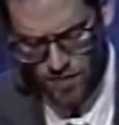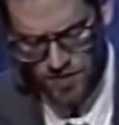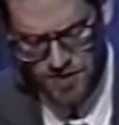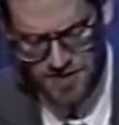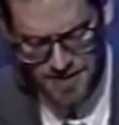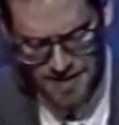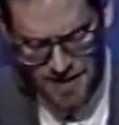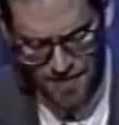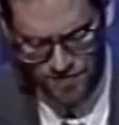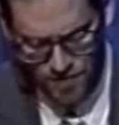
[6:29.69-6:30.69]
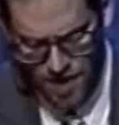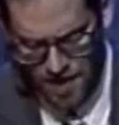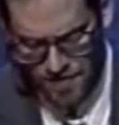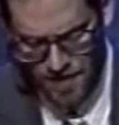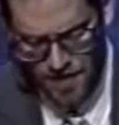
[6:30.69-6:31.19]
which is in him as
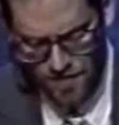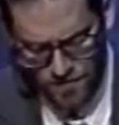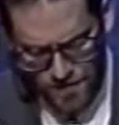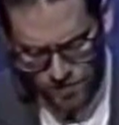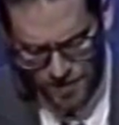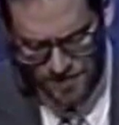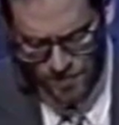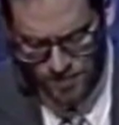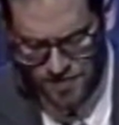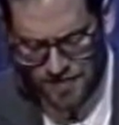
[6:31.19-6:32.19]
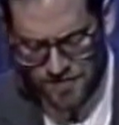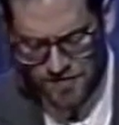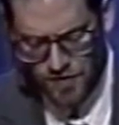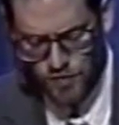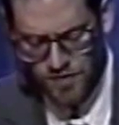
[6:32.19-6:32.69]
God, for this reason it was
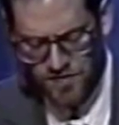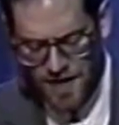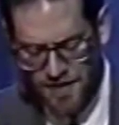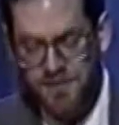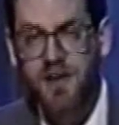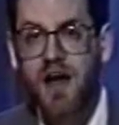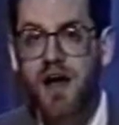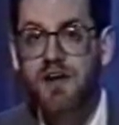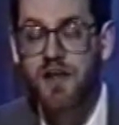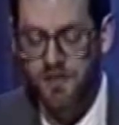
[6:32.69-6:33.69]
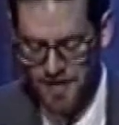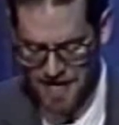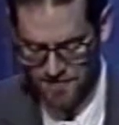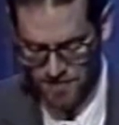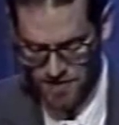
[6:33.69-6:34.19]
necessary to assign us another
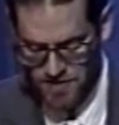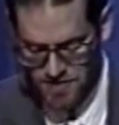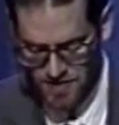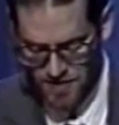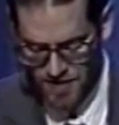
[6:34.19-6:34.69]
advocate